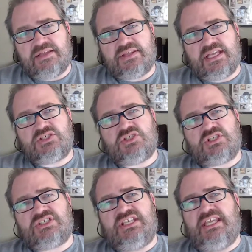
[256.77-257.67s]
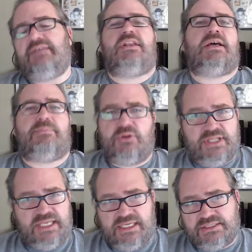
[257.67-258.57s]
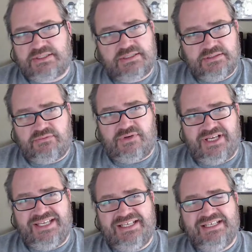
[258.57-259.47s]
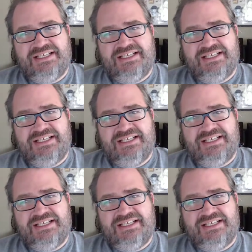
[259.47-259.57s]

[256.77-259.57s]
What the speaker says: They're just giving up on theirs, right?